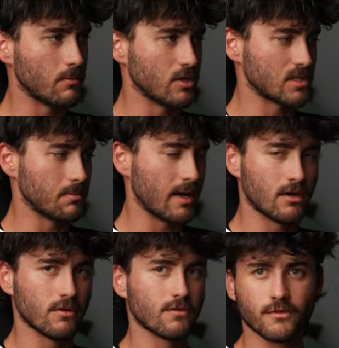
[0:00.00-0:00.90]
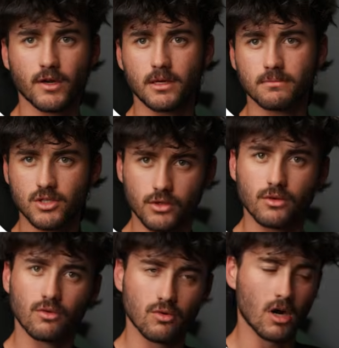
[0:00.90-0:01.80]
most amount of freedom
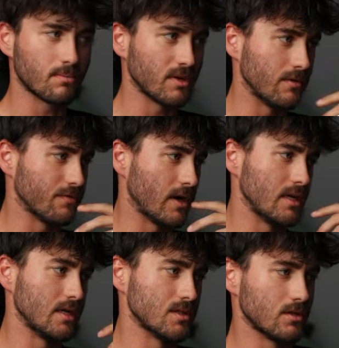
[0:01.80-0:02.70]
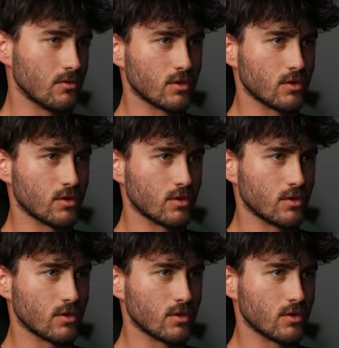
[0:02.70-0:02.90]
to crop if I need to,